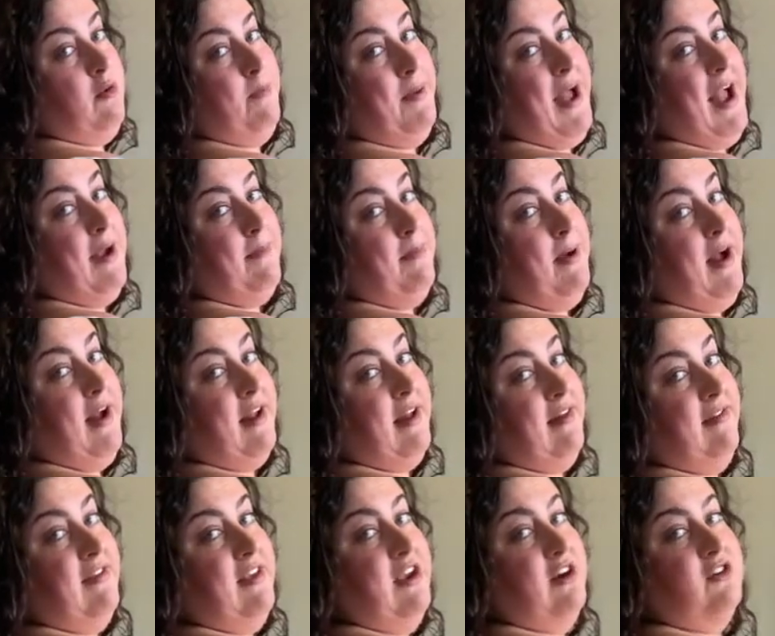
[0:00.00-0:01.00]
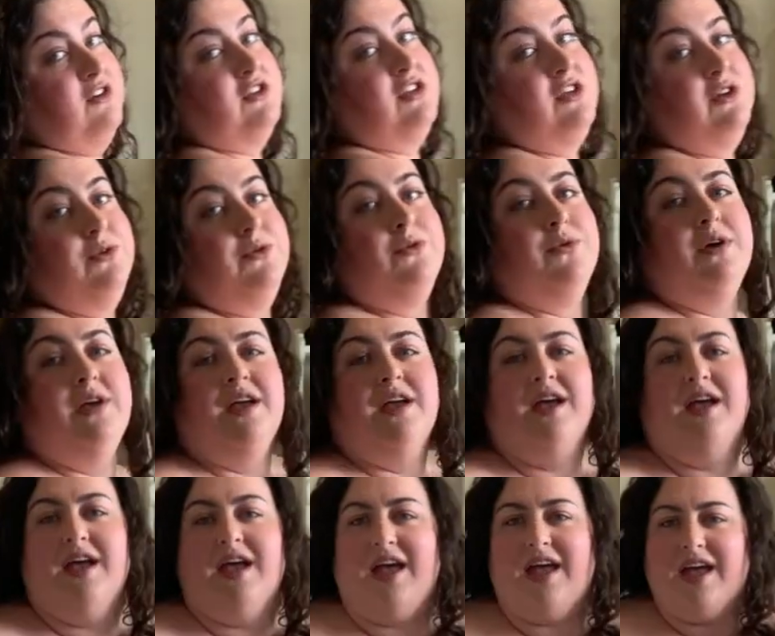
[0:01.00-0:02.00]
back pockets here too.
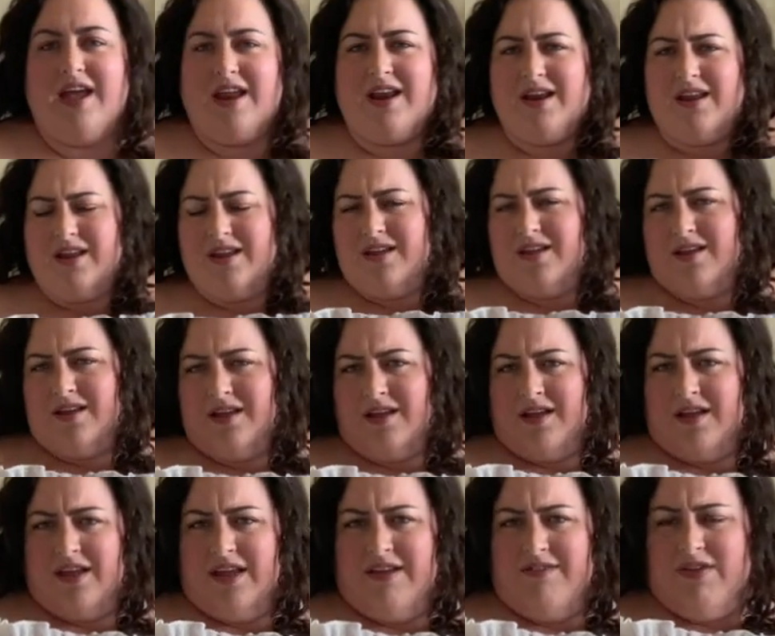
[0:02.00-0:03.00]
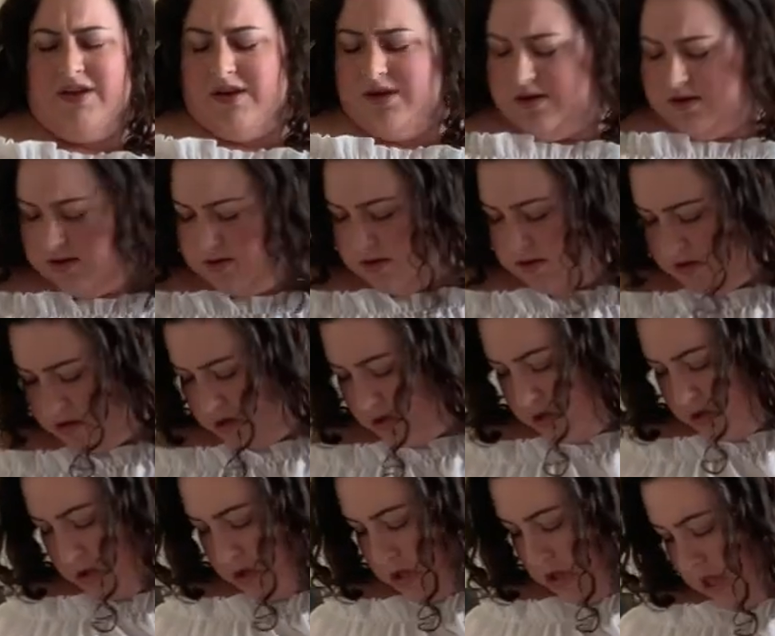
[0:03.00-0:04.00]
And even
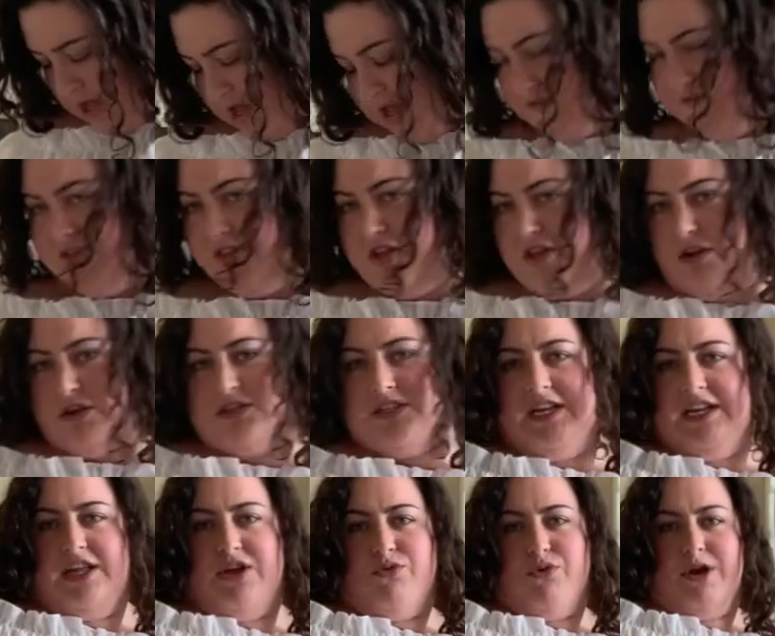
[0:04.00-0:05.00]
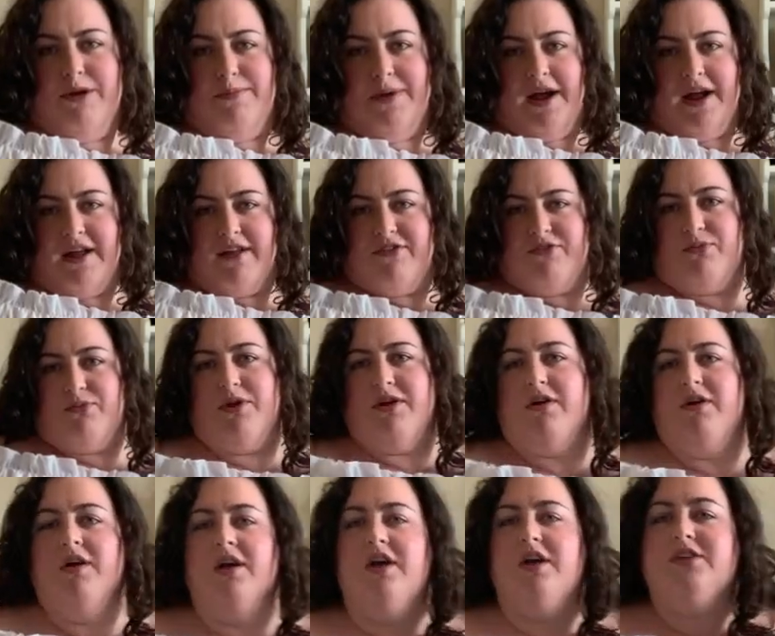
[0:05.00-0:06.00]
the little teeny coin pocket's
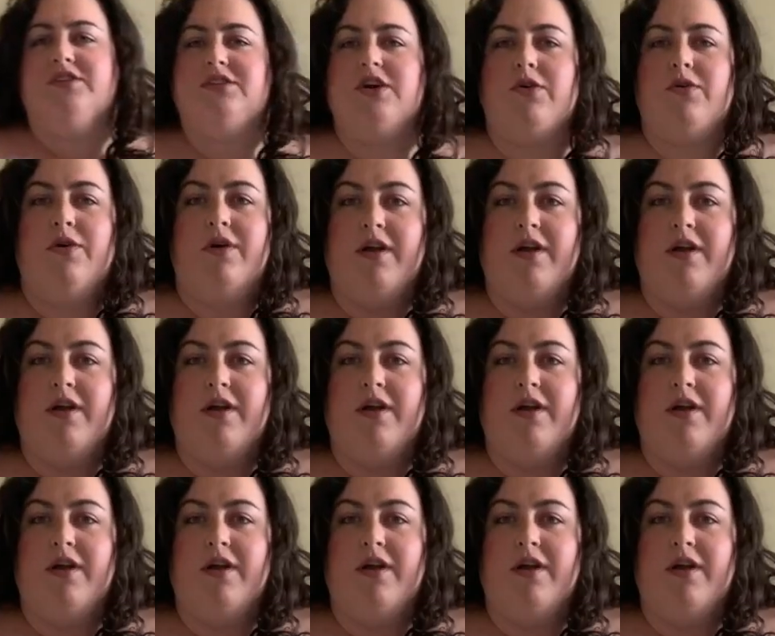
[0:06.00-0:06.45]
real. So,